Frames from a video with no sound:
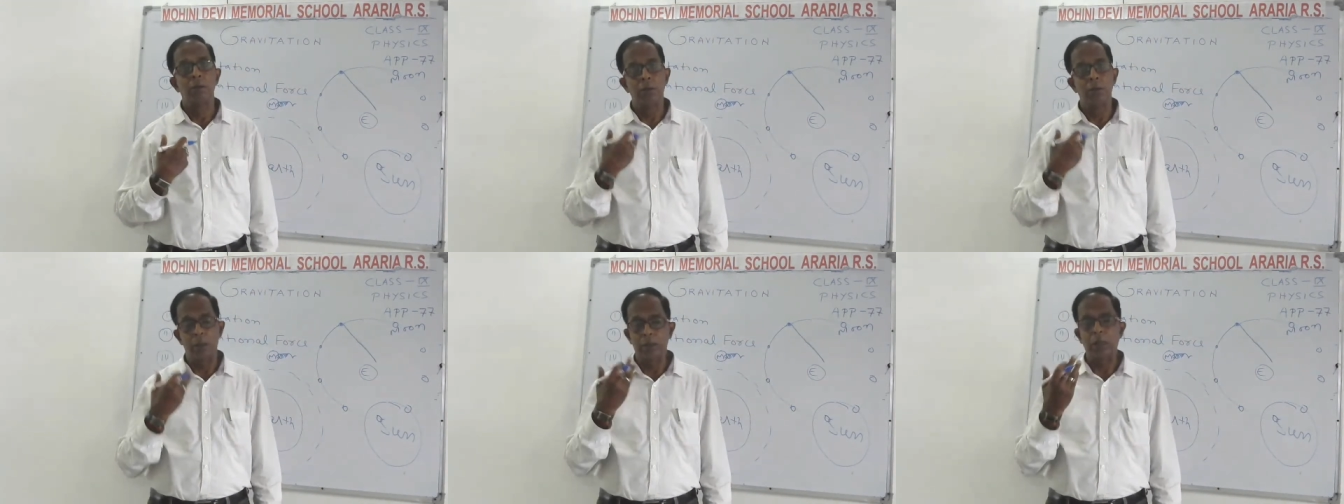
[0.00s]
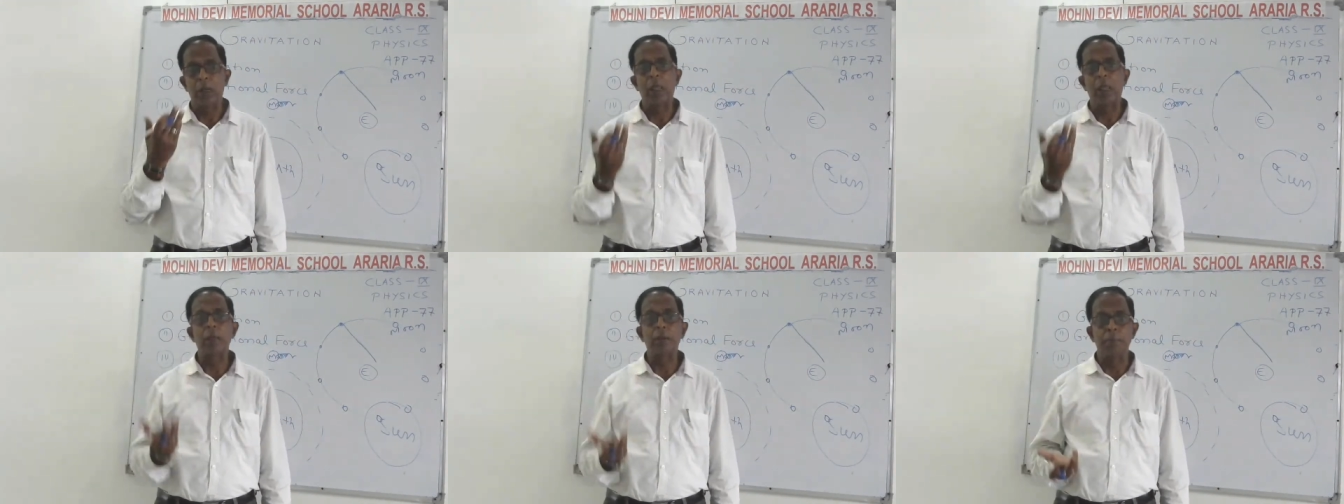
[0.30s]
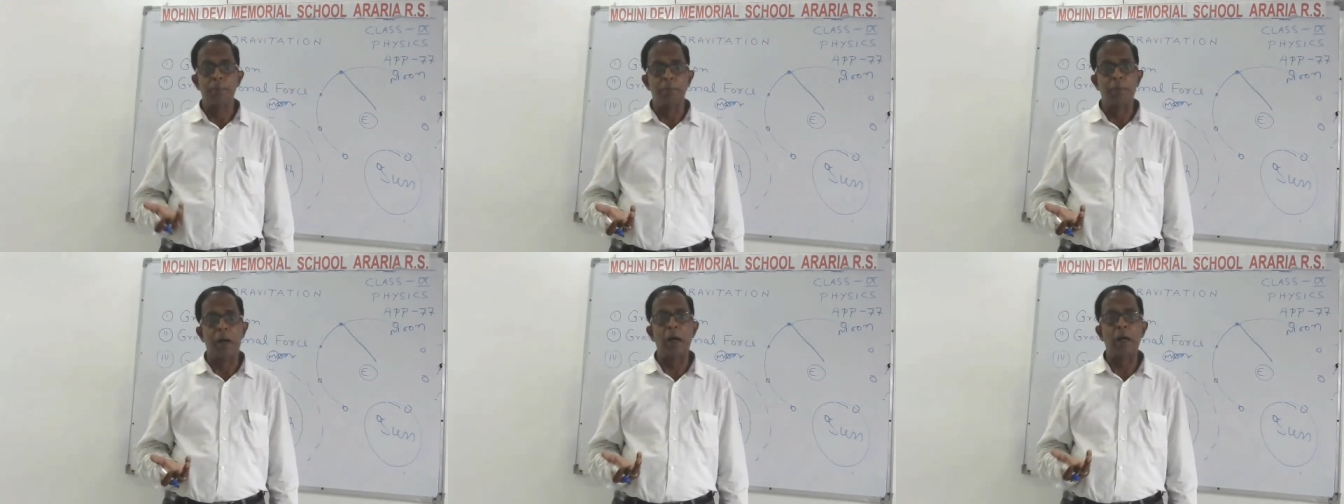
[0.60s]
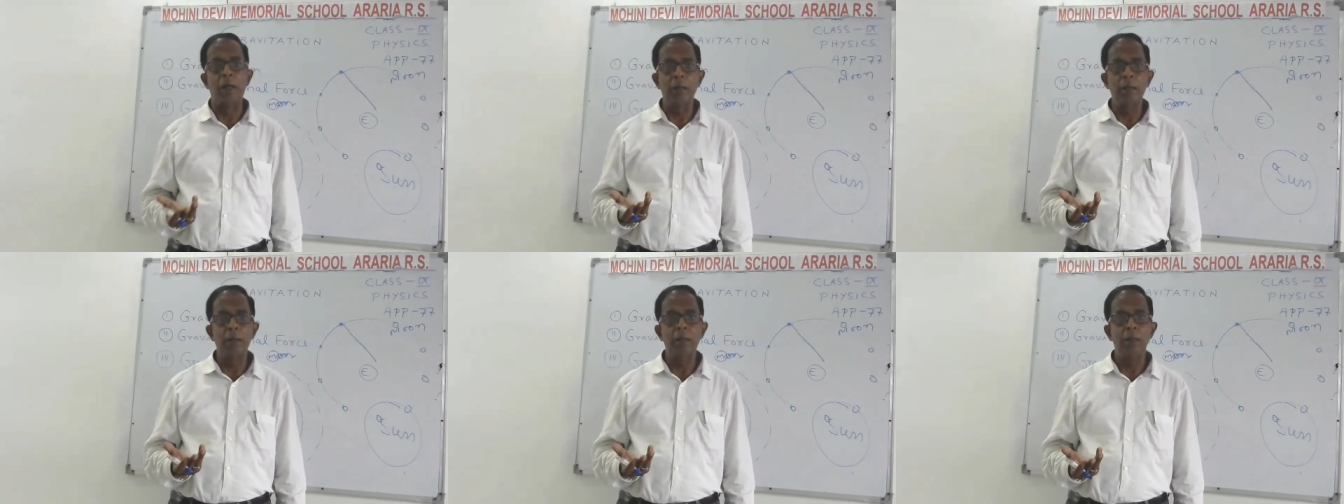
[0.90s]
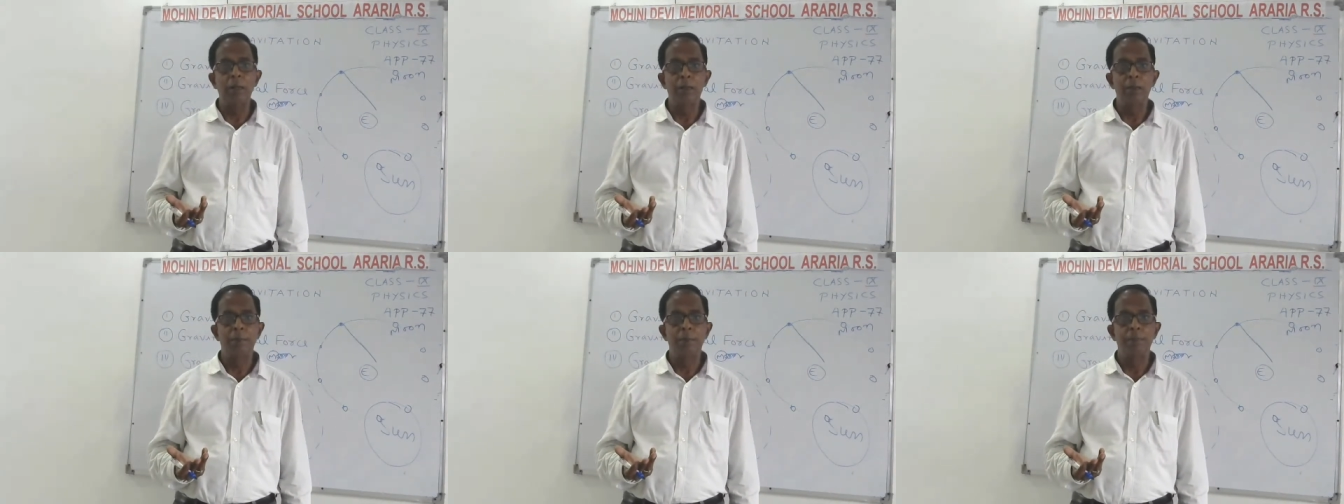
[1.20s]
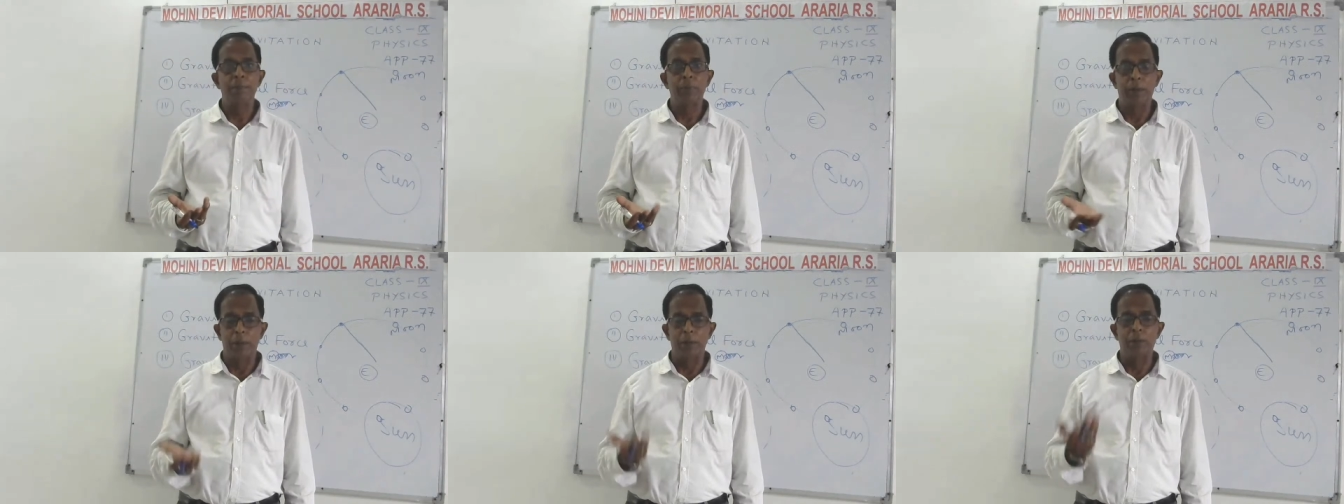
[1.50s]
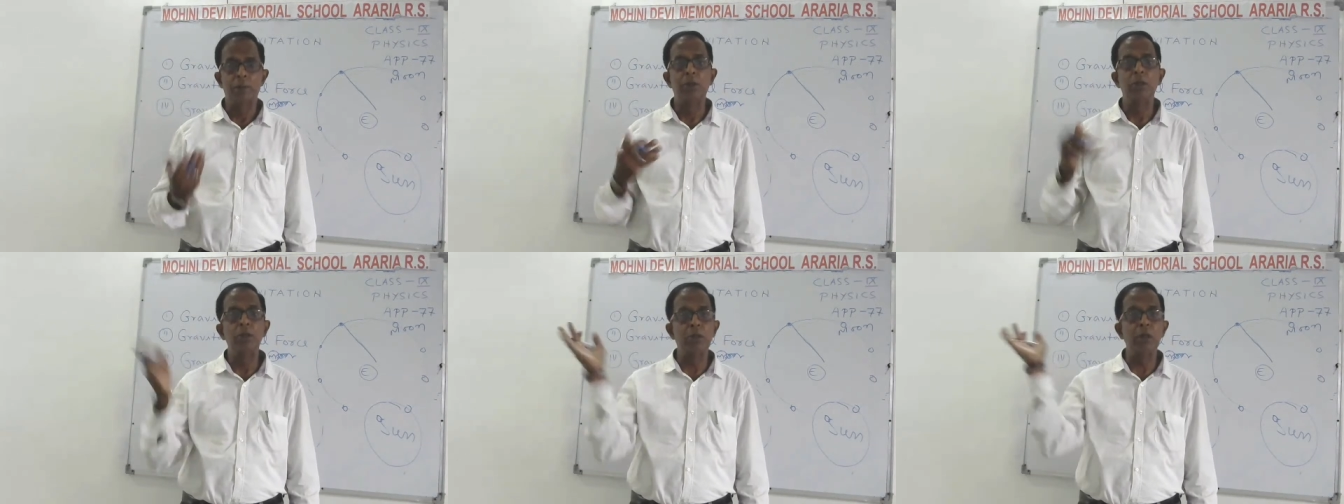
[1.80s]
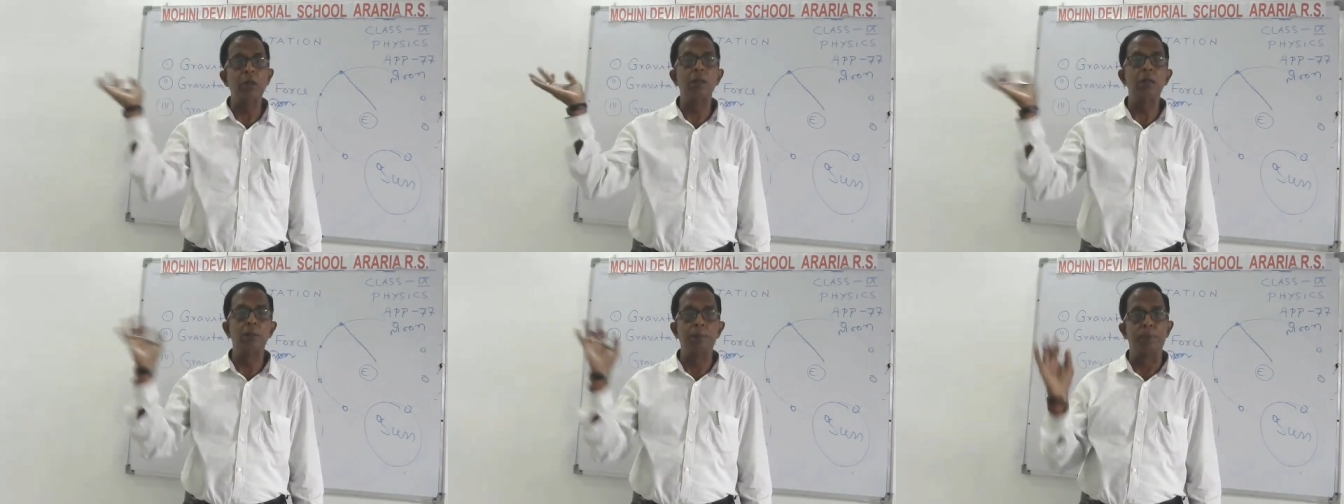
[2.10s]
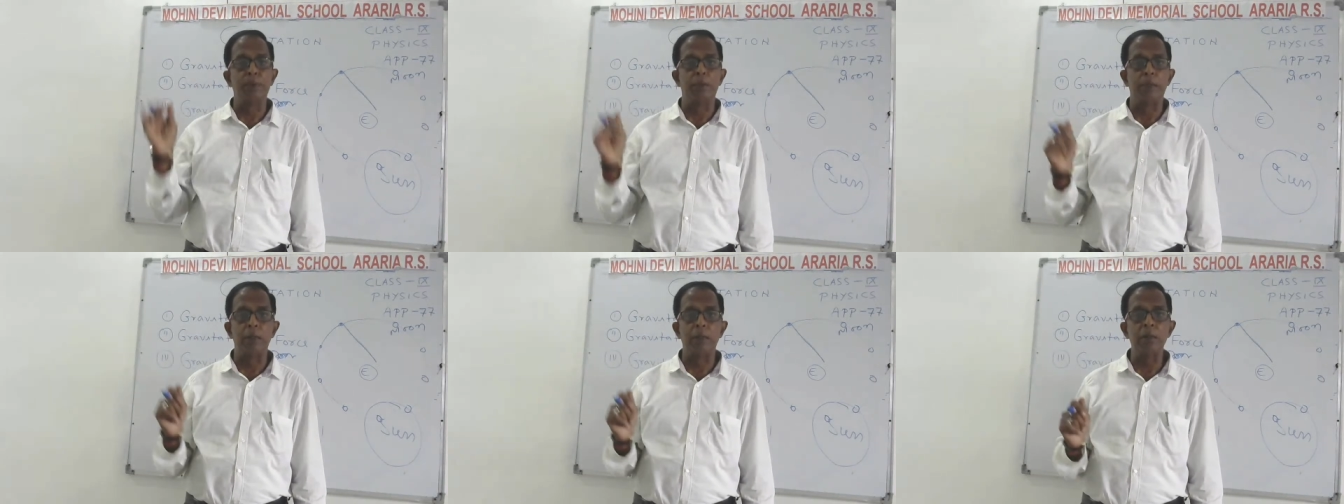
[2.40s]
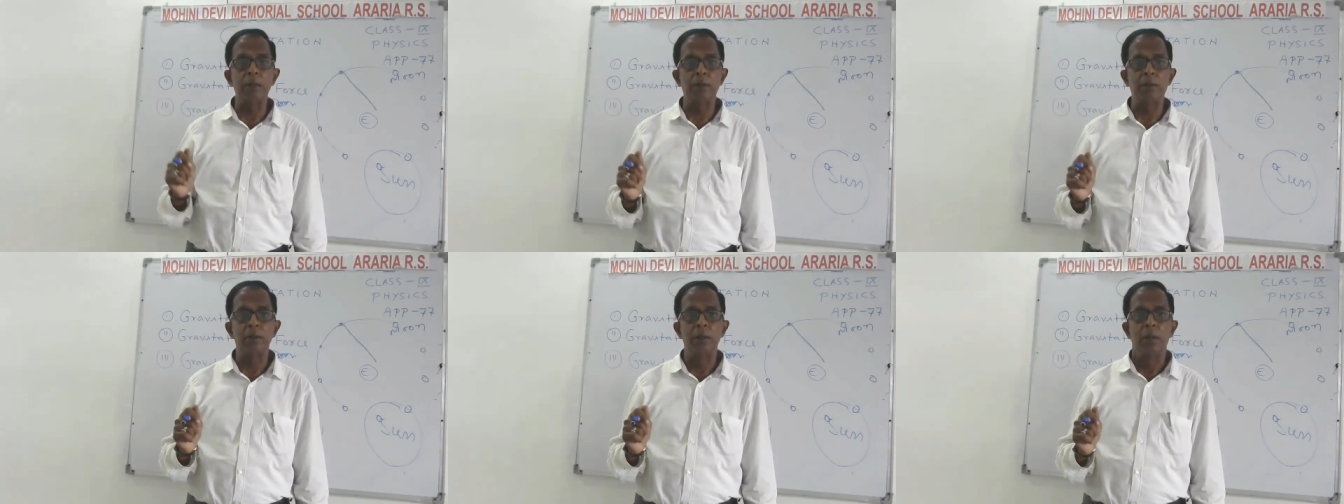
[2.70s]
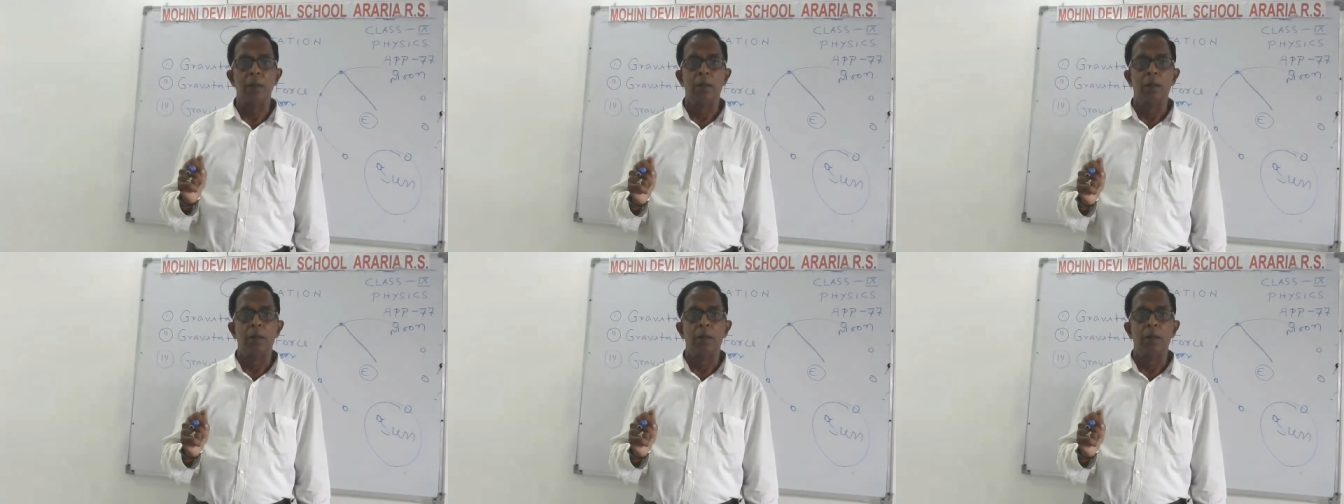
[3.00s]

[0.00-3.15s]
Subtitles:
just like a teacher is present,